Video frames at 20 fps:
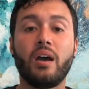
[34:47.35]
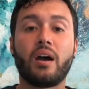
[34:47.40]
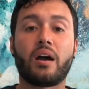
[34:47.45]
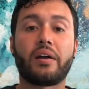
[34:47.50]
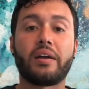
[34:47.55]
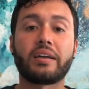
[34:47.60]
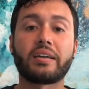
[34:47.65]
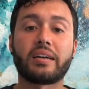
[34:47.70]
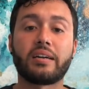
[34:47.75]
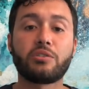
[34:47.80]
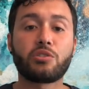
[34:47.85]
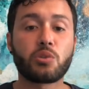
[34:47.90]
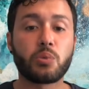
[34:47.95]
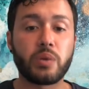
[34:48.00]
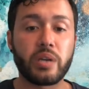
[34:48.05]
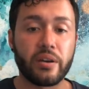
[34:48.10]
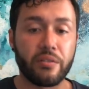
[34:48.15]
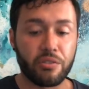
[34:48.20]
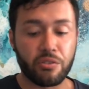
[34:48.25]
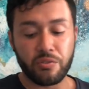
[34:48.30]
All right, guys, so
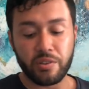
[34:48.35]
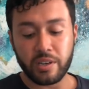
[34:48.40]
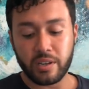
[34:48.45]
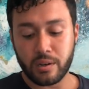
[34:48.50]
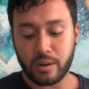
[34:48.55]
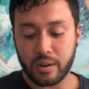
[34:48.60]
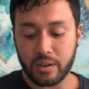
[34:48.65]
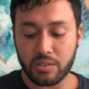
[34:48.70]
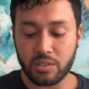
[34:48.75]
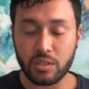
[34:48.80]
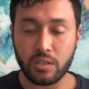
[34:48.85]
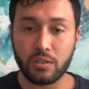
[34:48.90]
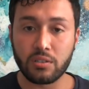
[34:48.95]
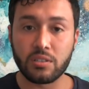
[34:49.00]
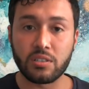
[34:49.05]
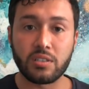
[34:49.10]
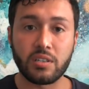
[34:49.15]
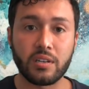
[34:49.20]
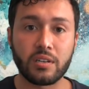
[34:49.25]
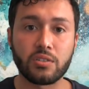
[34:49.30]
we have three cards here
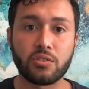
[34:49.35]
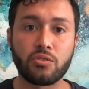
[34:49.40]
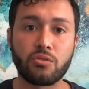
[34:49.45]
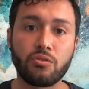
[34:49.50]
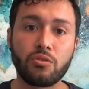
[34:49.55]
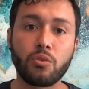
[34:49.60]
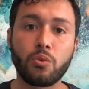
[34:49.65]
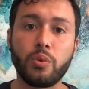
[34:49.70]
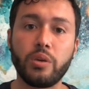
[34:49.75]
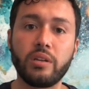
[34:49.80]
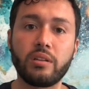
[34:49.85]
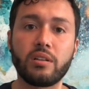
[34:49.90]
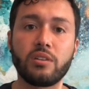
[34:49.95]
to take us through the week.